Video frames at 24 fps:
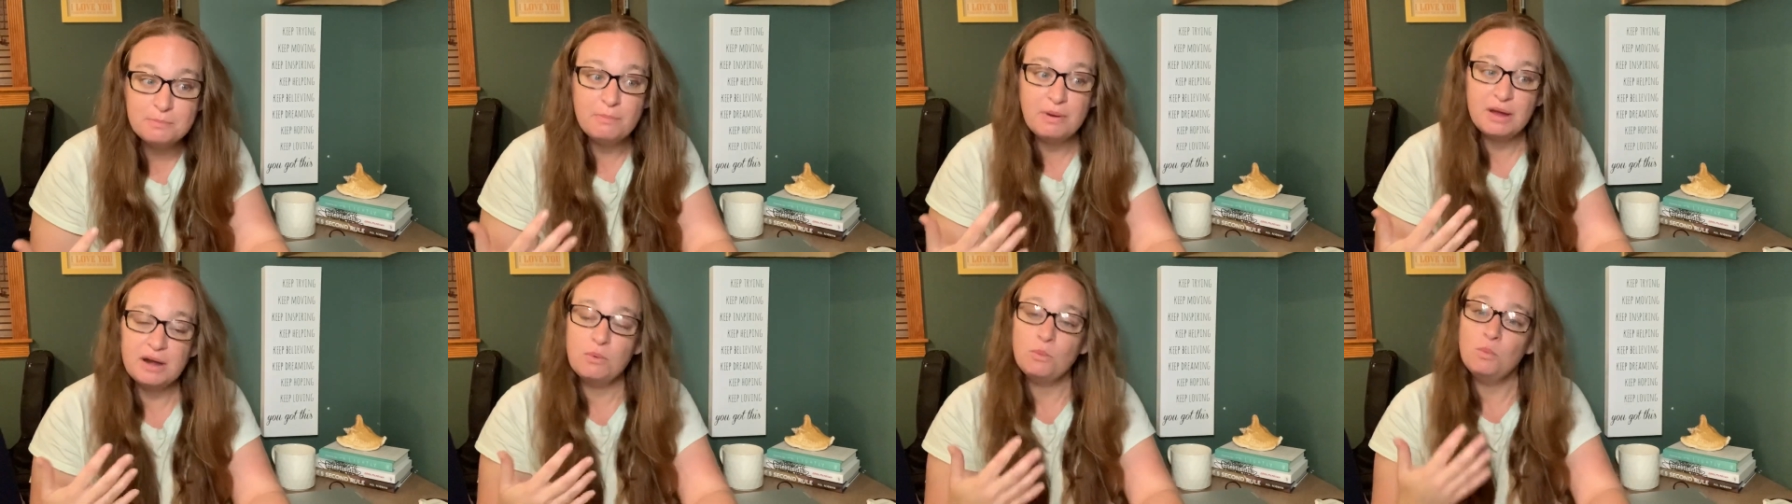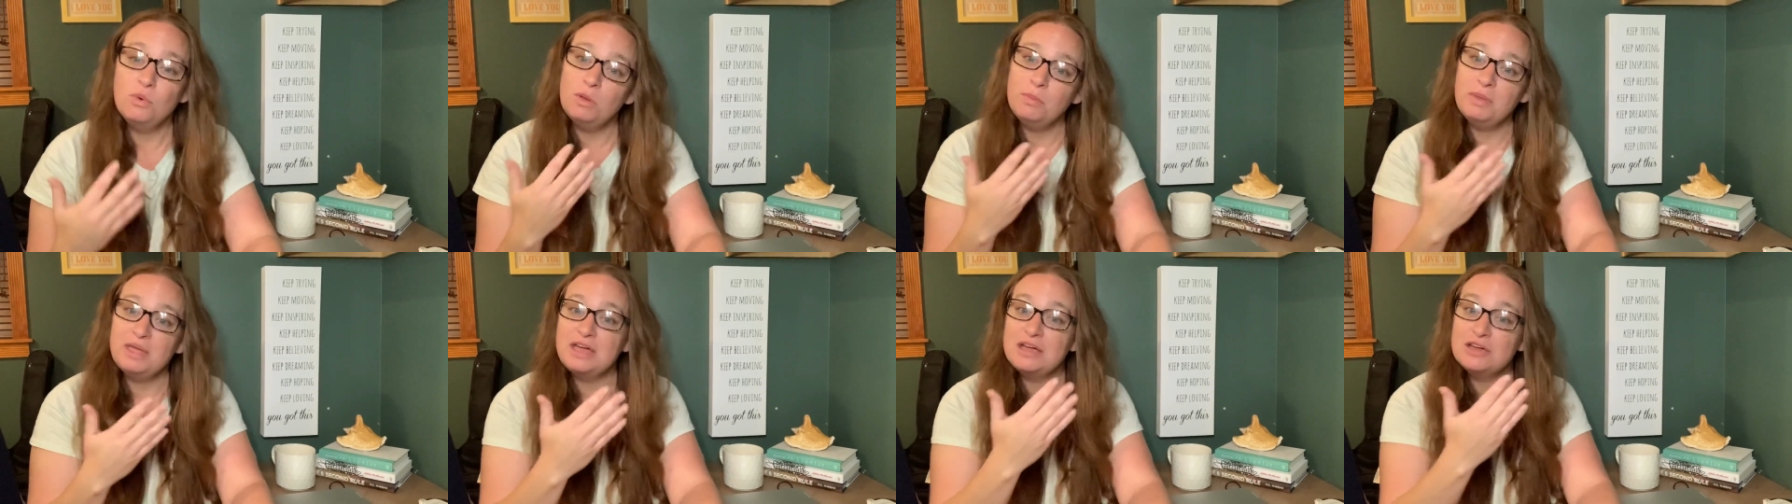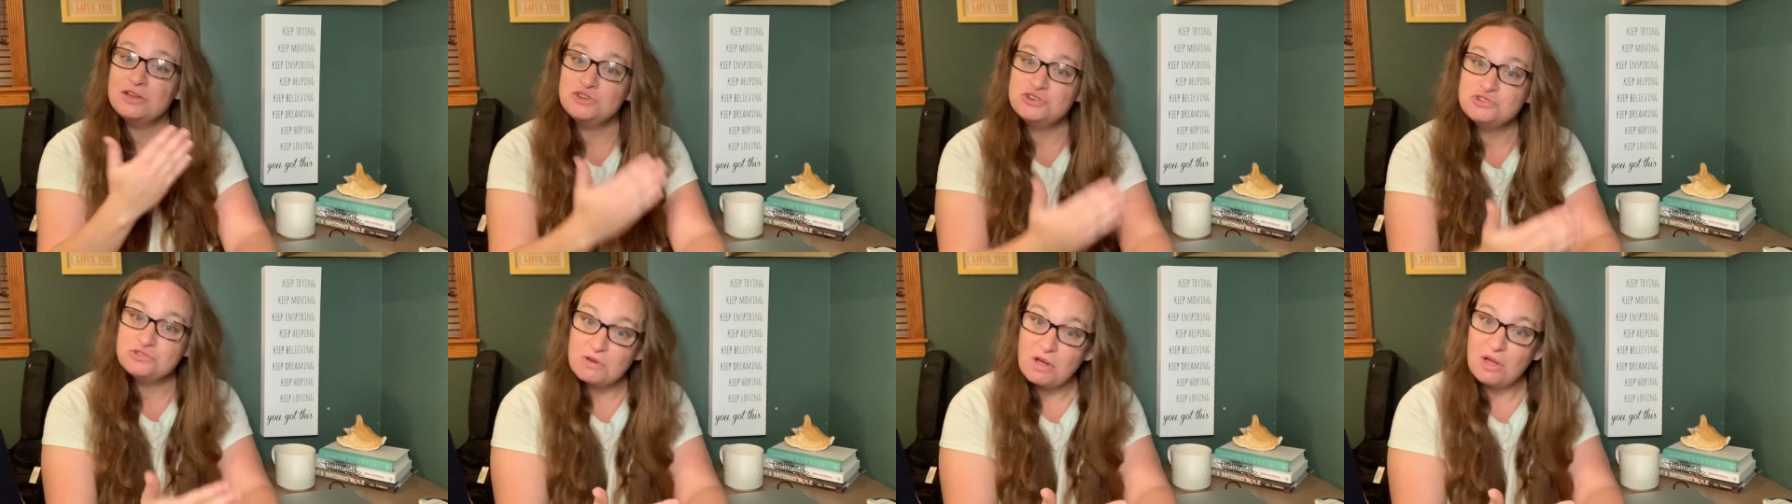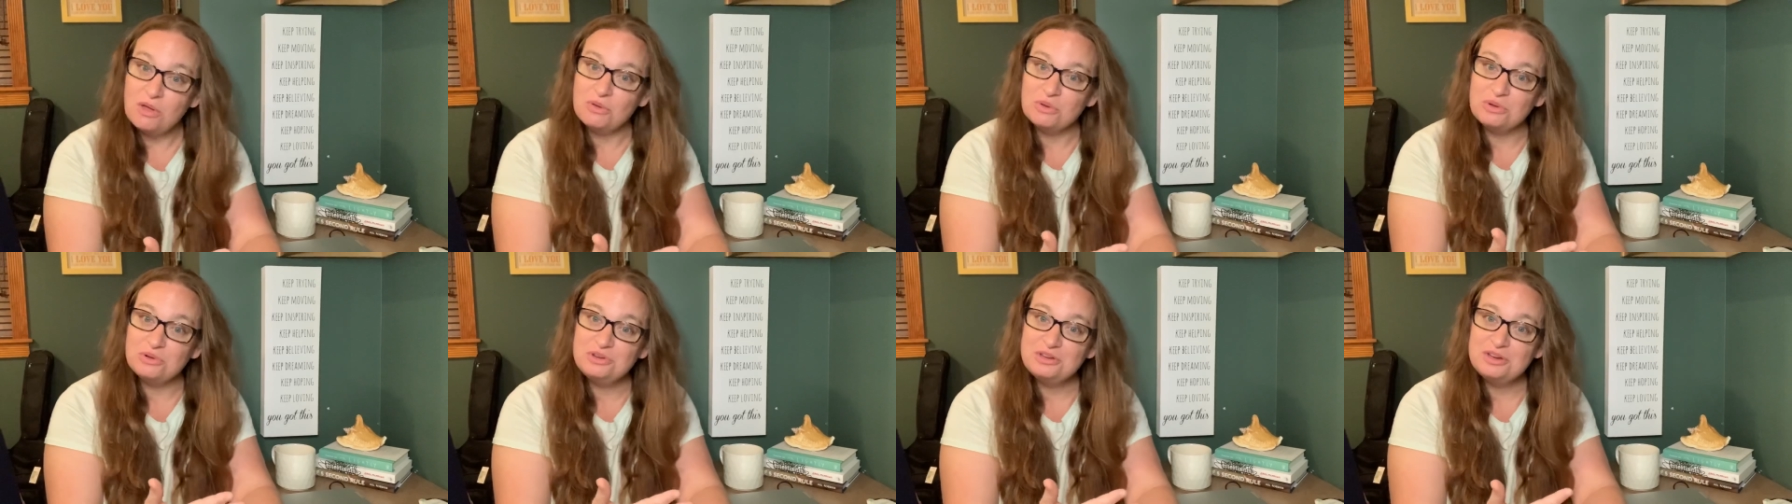but it will be
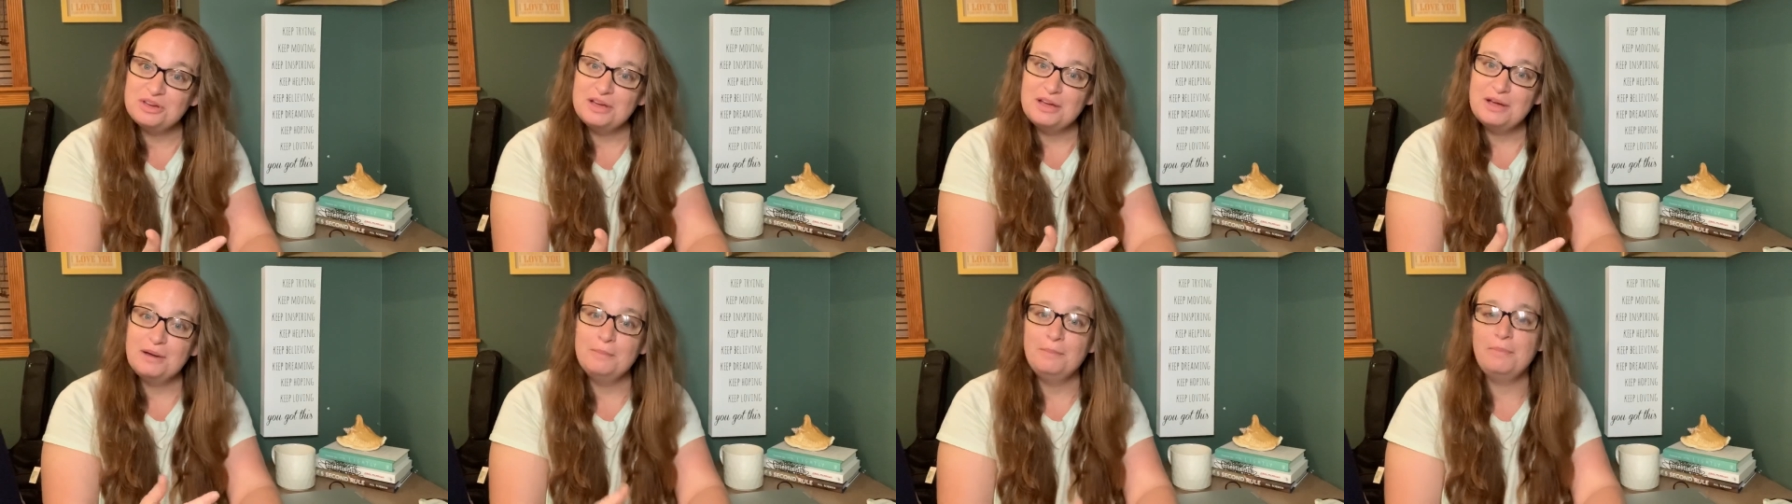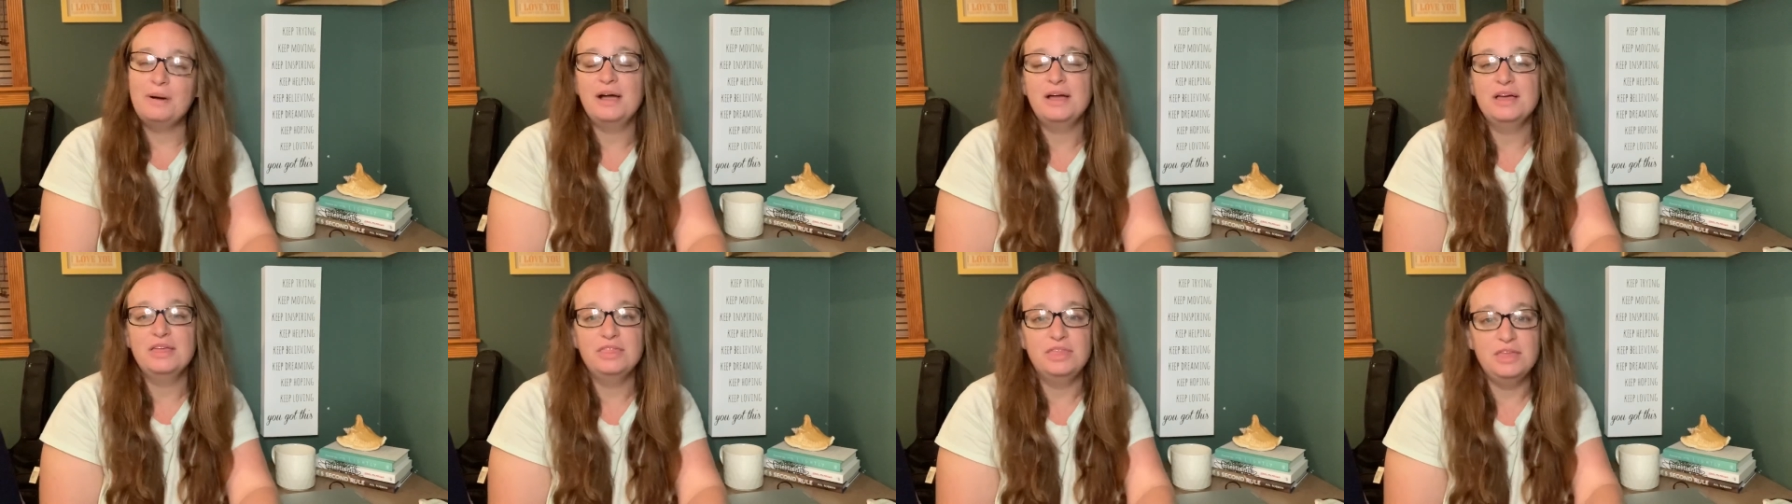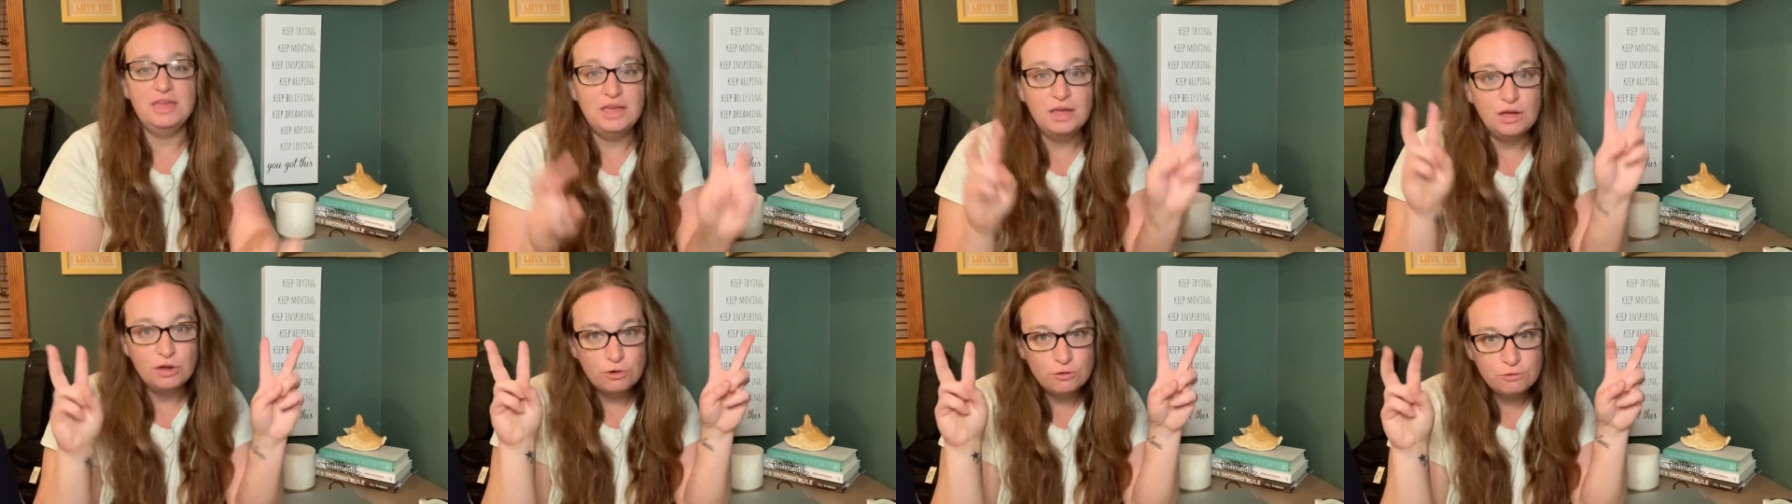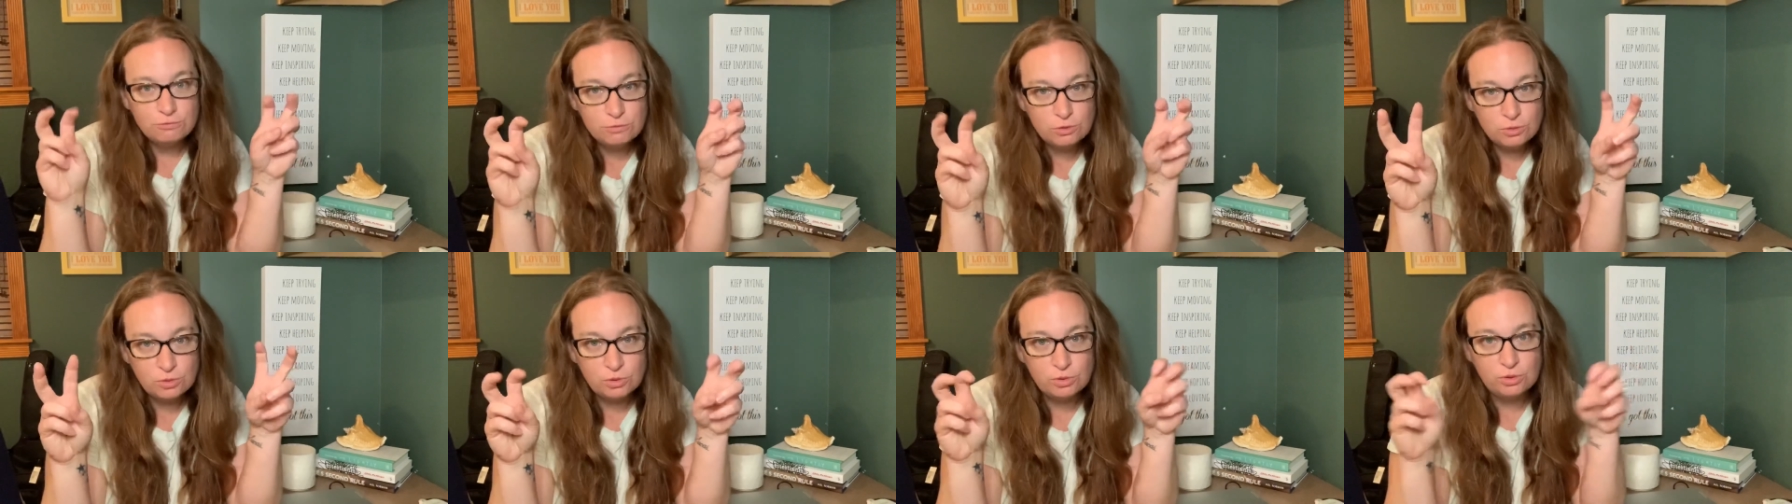controlled by the
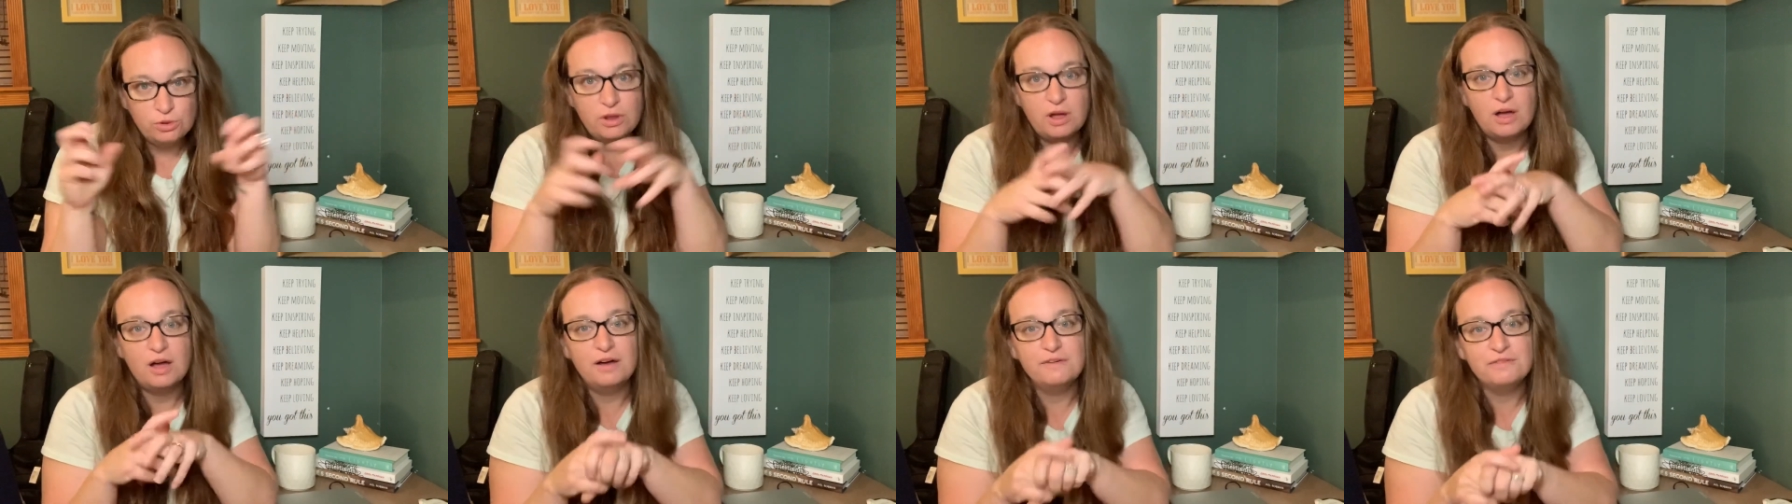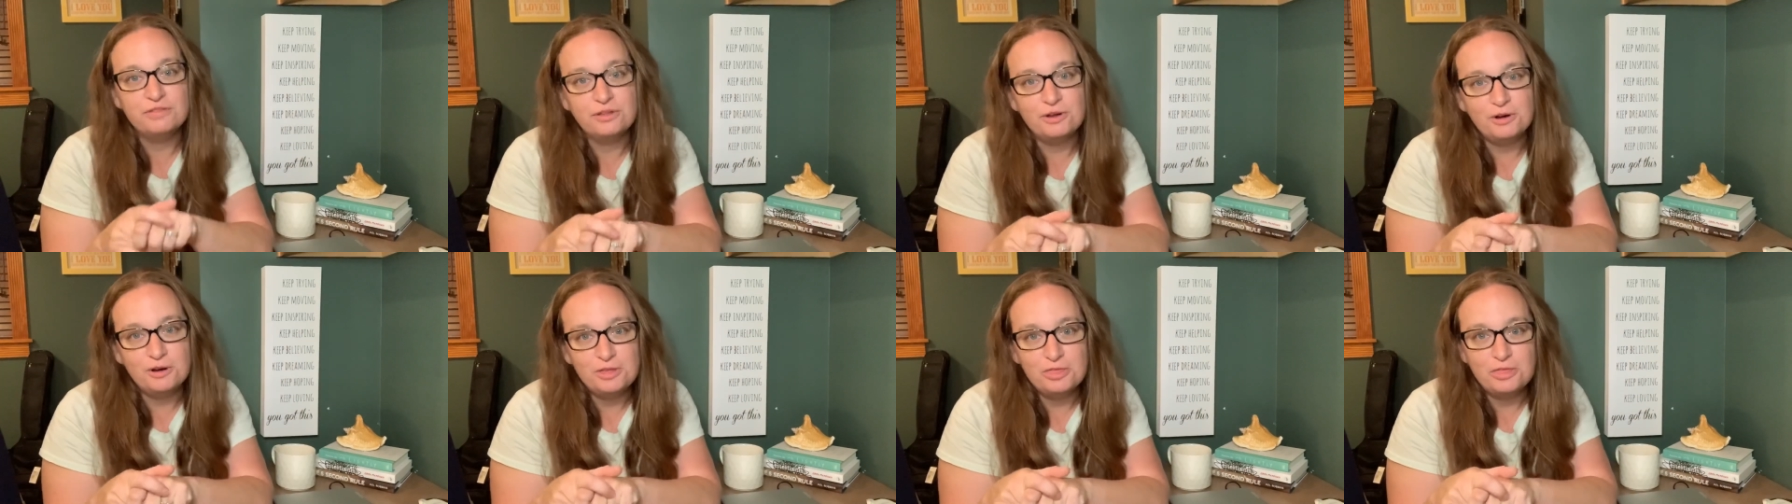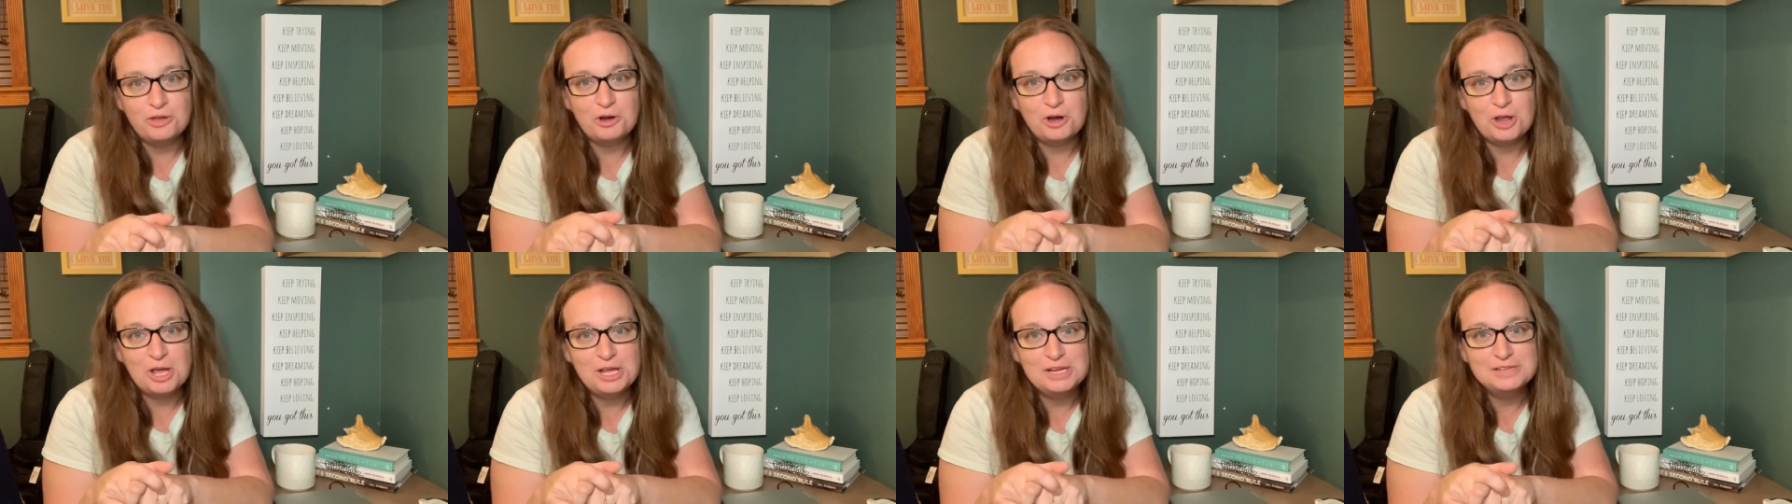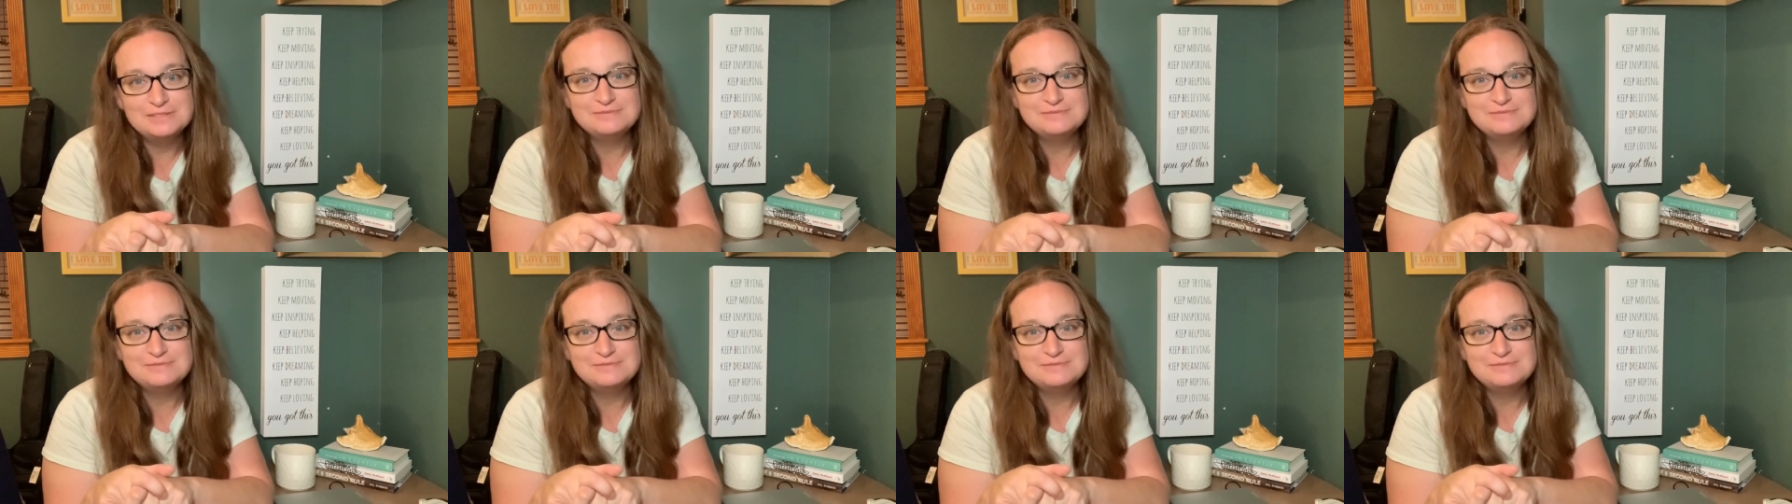rule of 30-30.